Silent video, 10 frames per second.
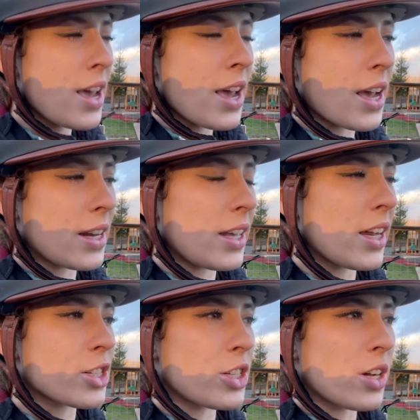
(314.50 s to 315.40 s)
And he
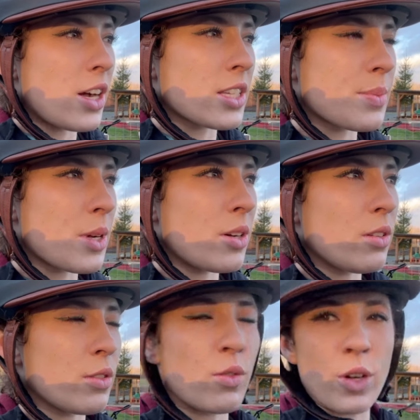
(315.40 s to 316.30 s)
actually talks about
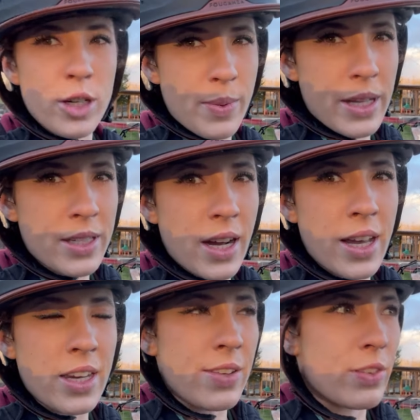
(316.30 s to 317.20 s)
the forage-based
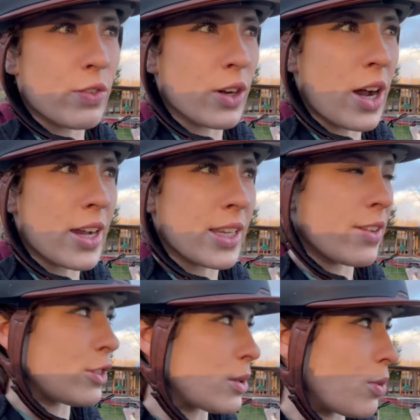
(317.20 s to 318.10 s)
diet, even for
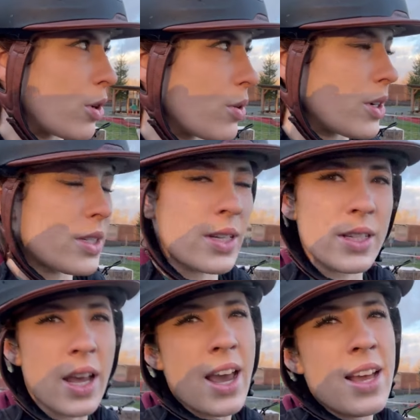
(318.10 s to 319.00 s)
high-level sport horses,